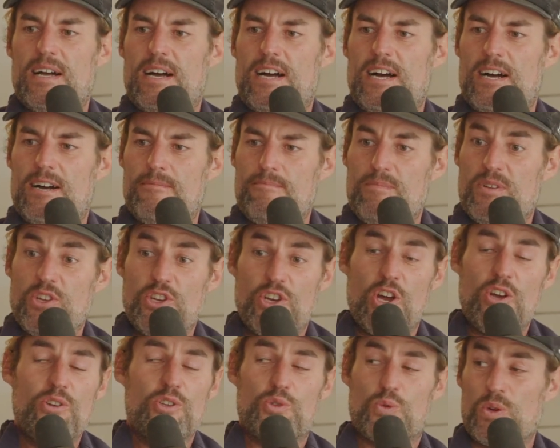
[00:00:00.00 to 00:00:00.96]
You
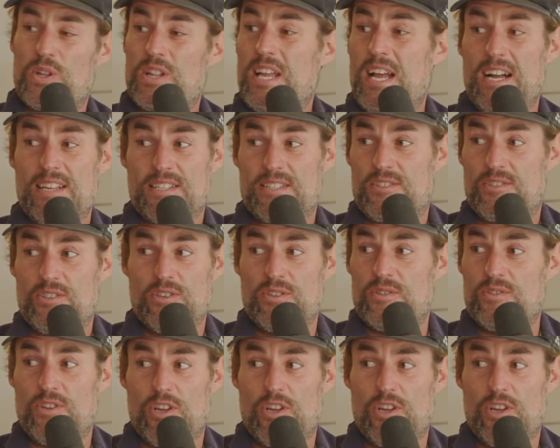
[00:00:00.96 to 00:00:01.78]
know who's really hard to do?